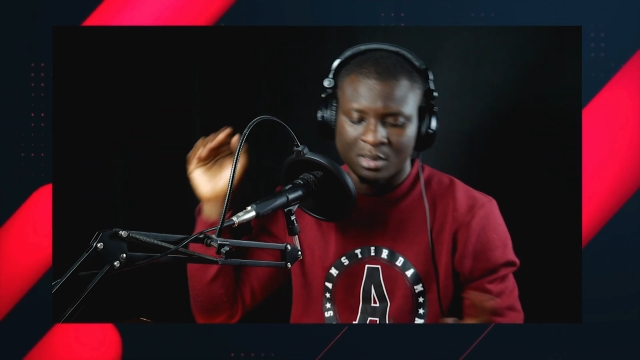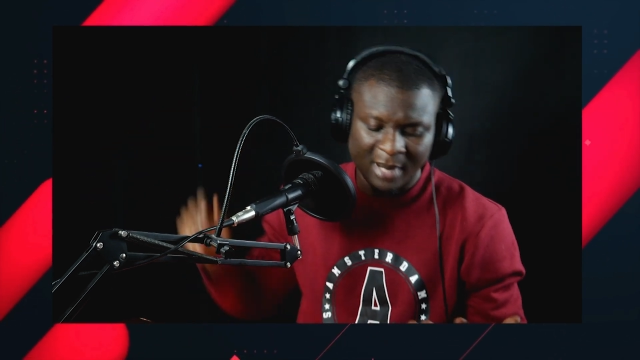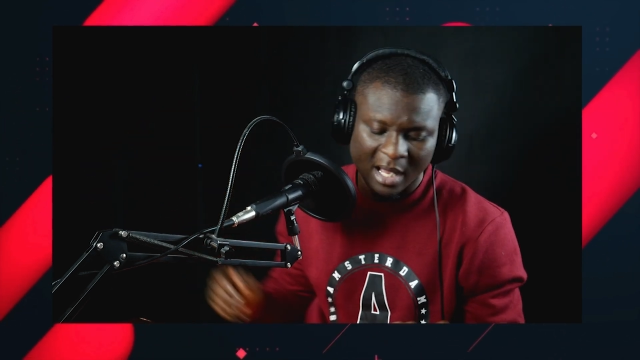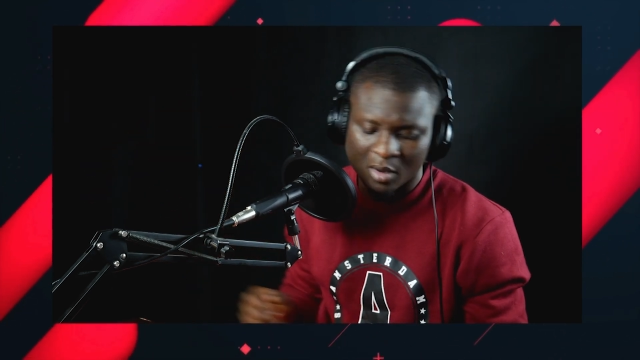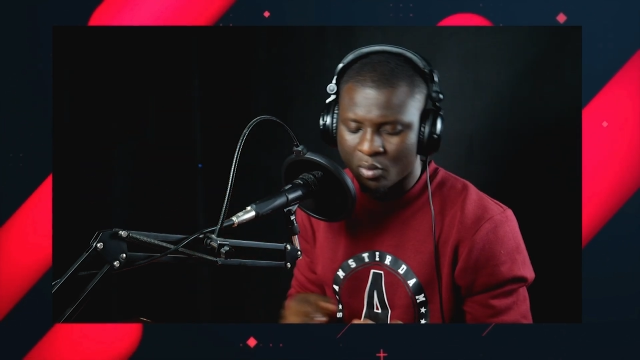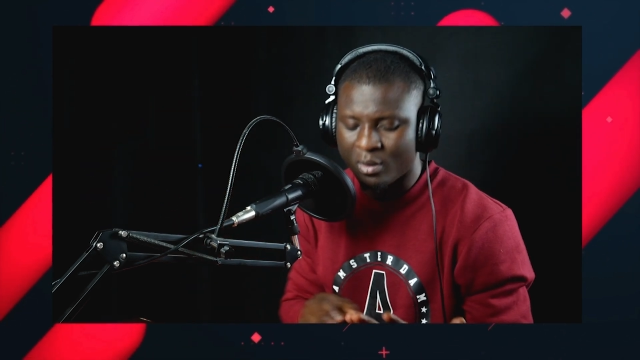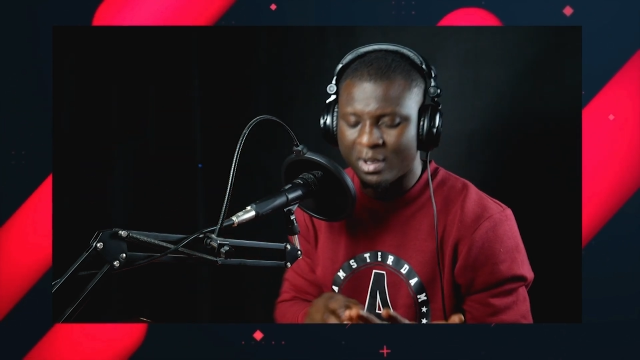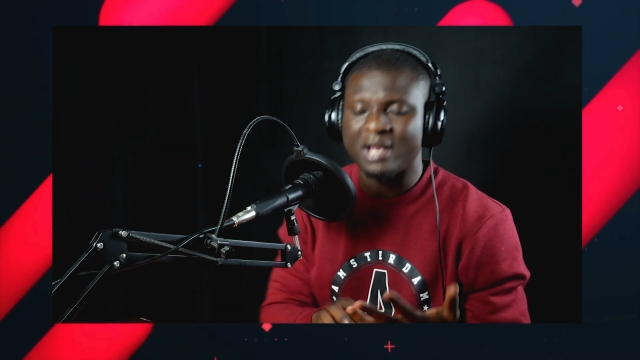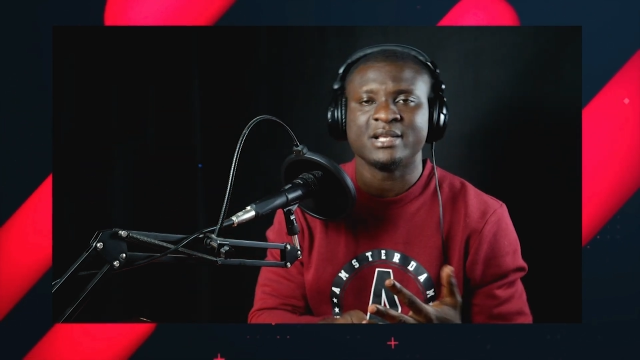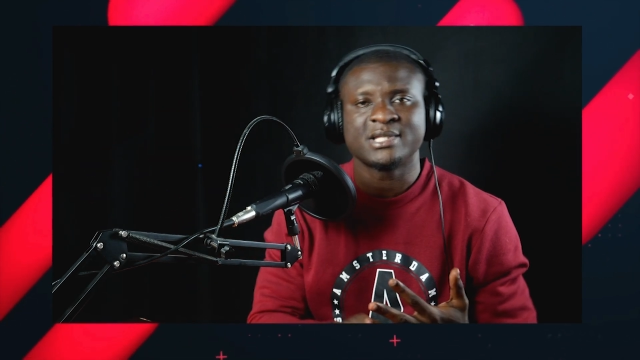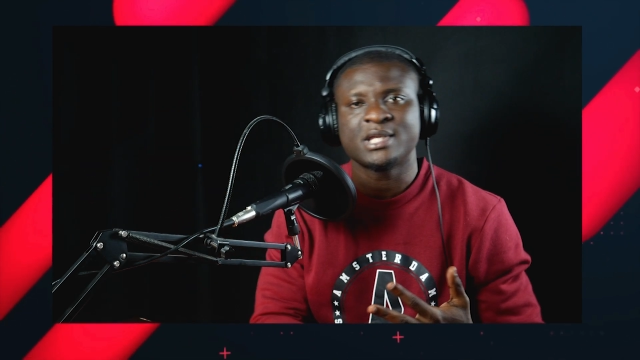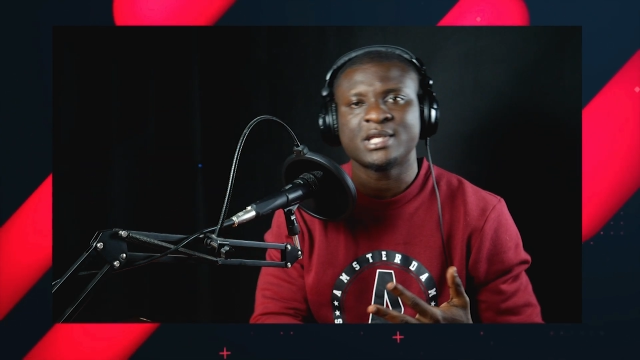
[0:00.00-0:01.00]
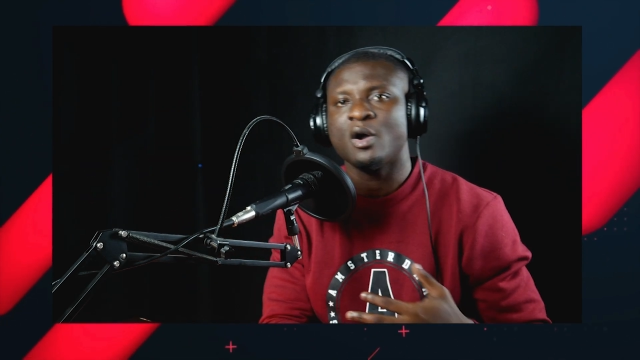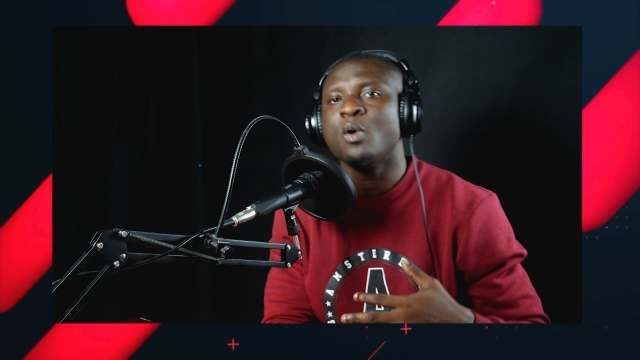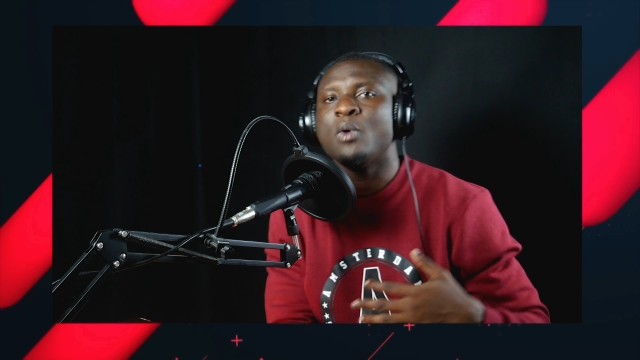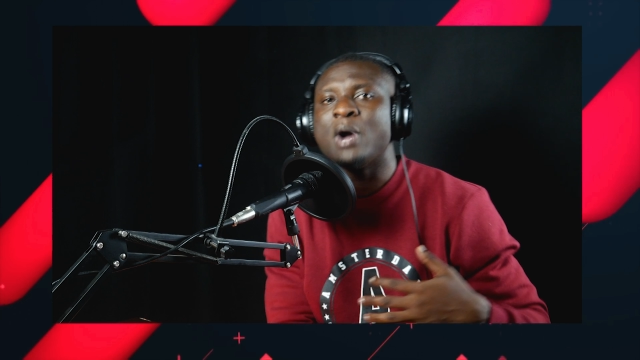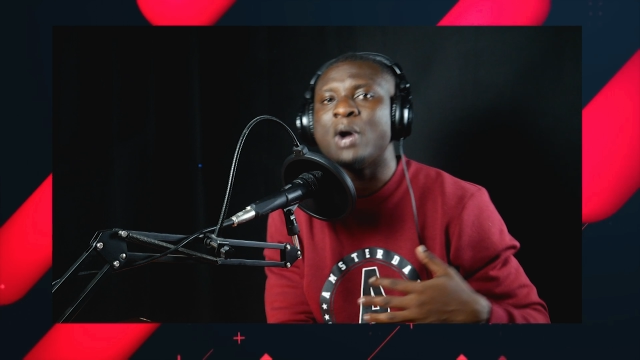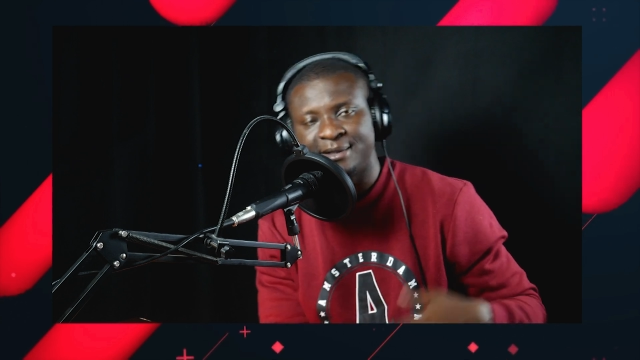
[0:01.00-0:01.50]
But I could only say
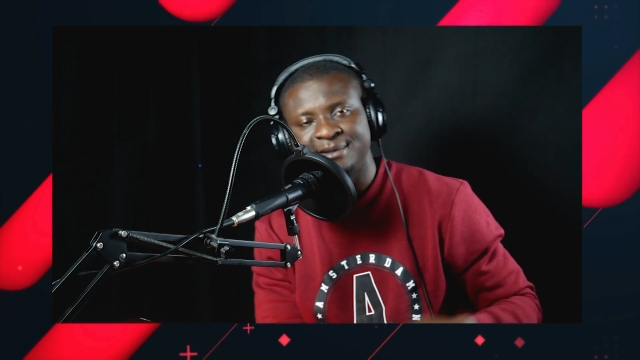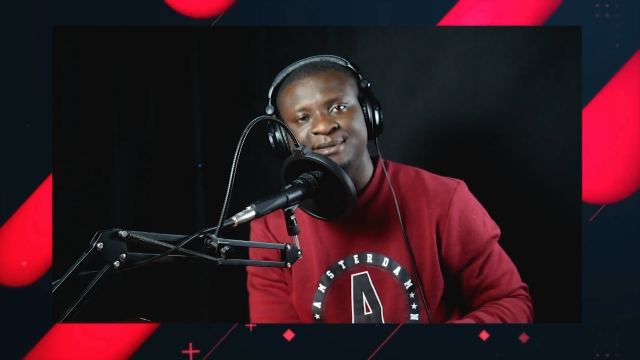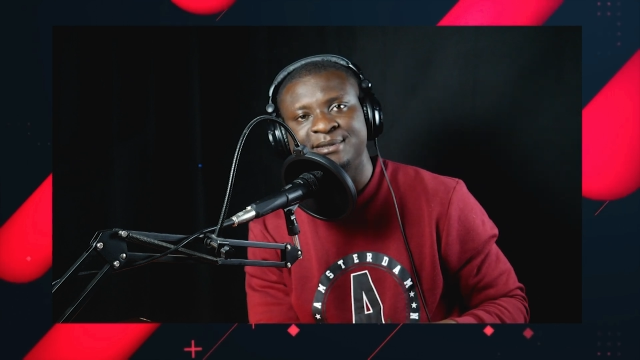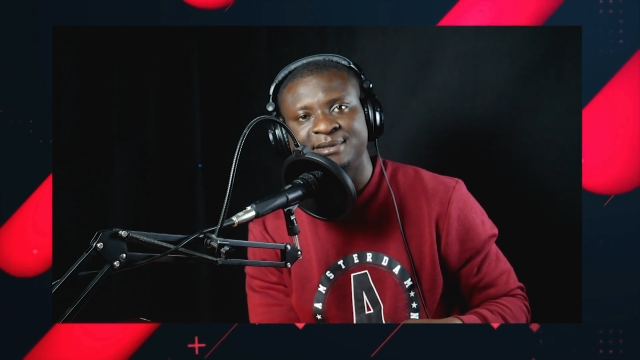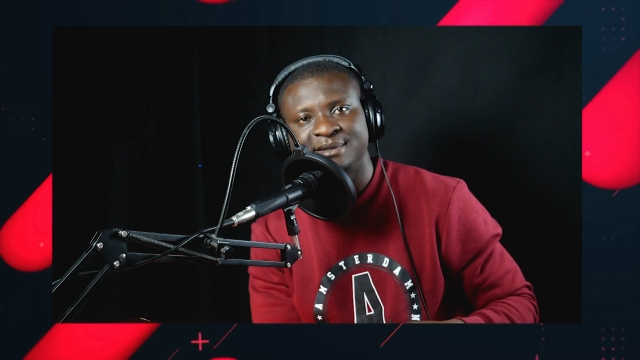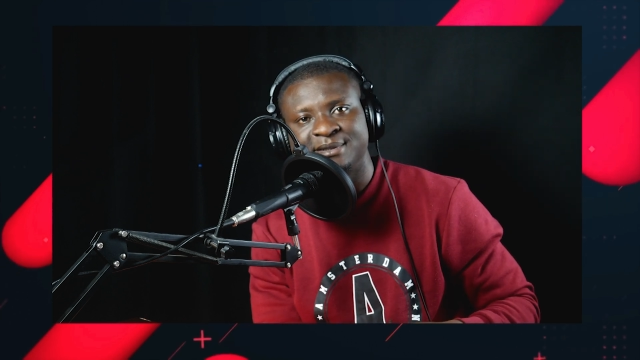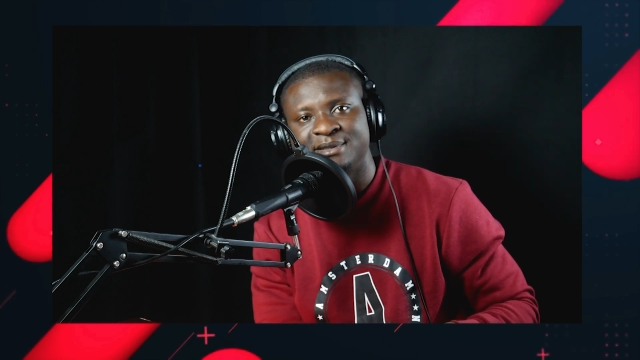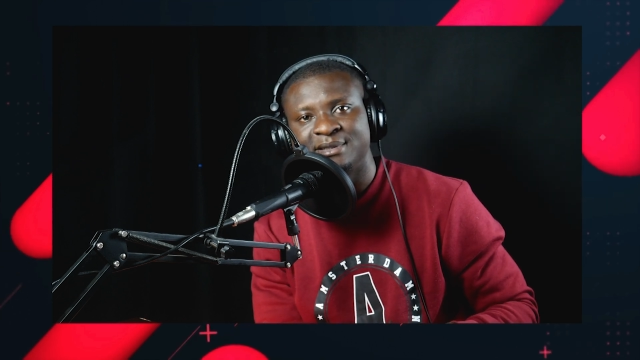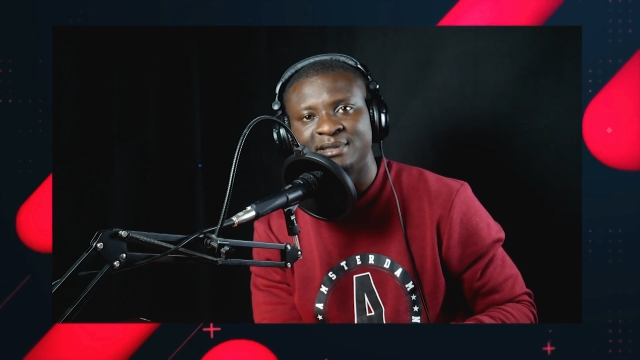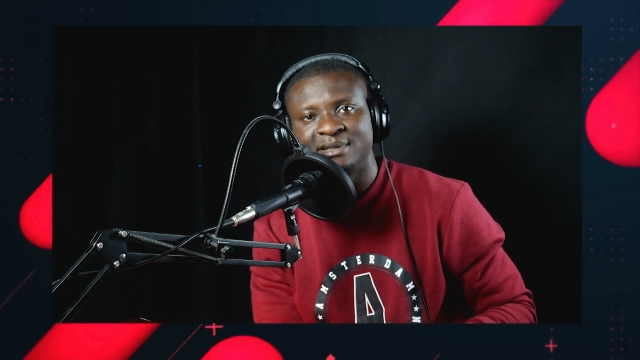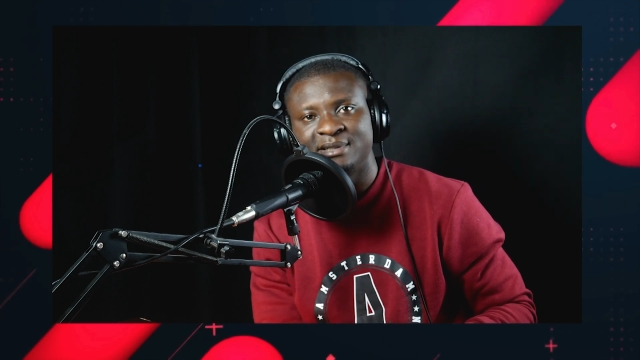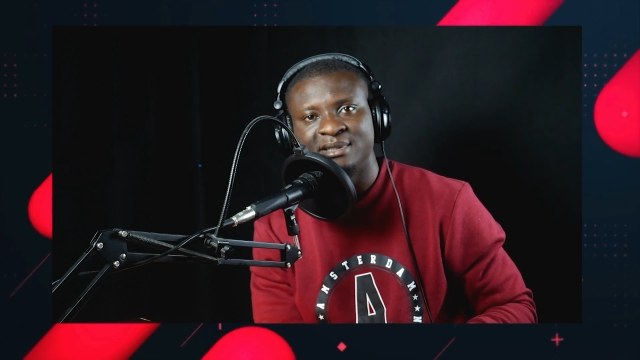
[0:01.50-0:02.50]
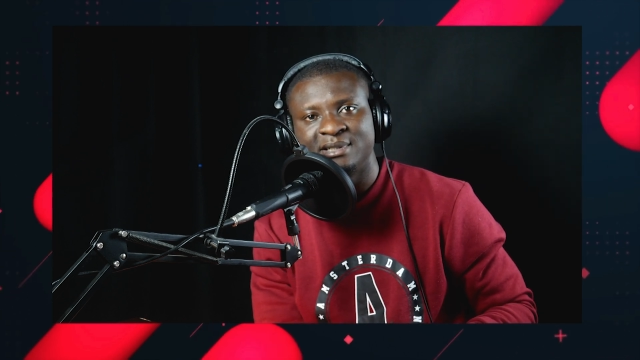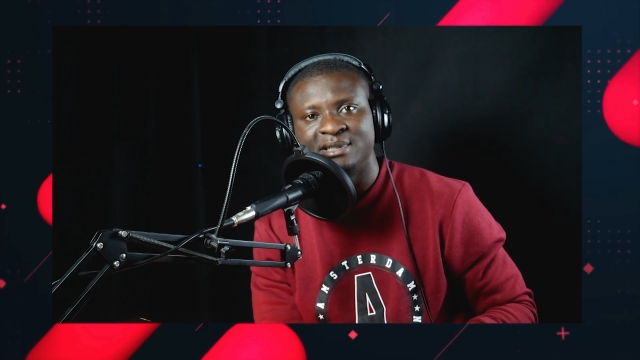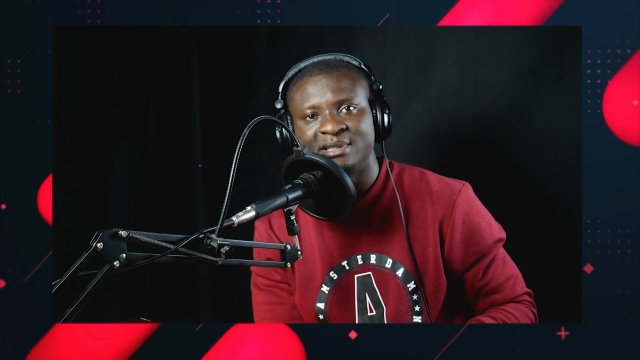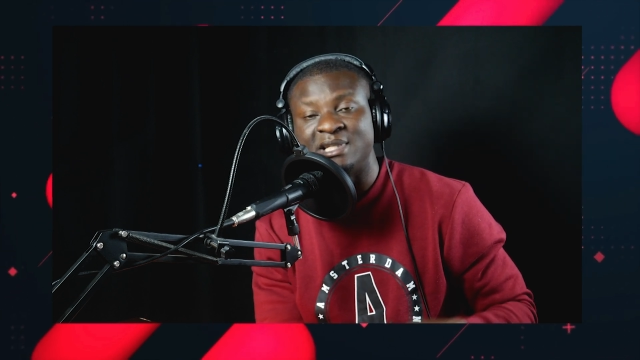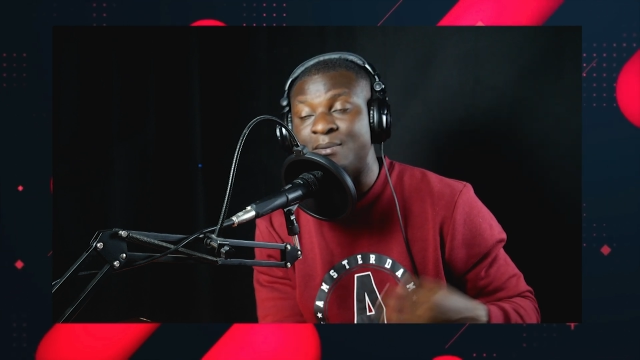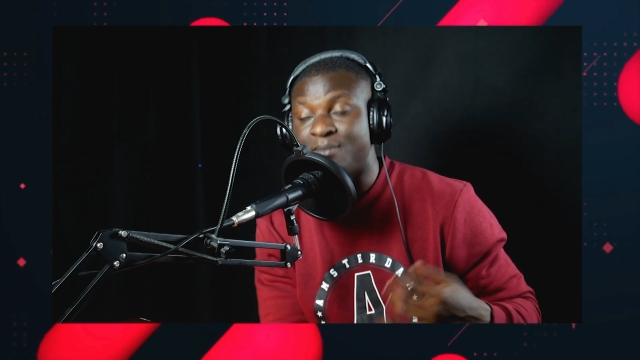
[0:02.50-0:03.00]
owa. The